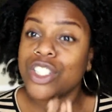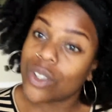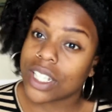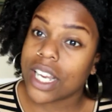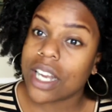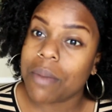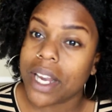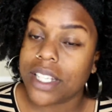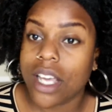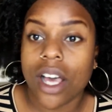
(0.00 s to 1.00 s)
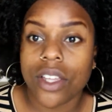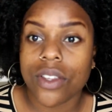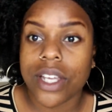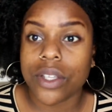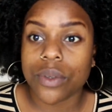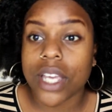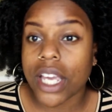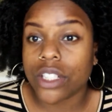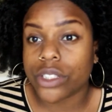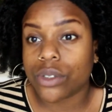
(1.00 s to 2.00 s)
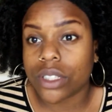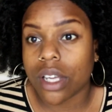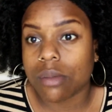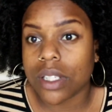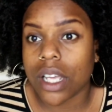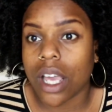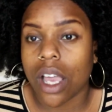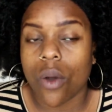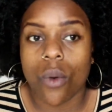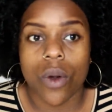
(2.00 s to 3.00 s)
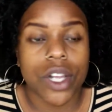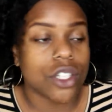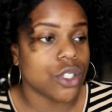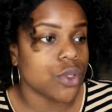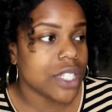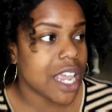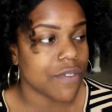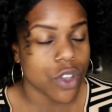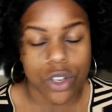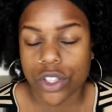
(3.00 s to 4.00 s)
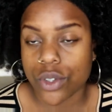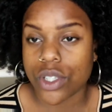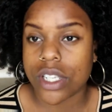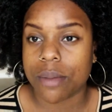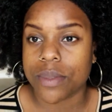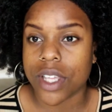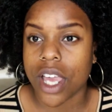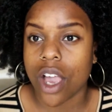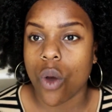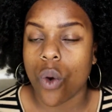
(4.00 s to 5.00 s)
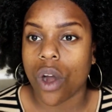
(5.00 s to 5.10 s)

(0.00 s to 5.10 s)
Don't let anybody tell you that you can't do something or it's too late for you to do something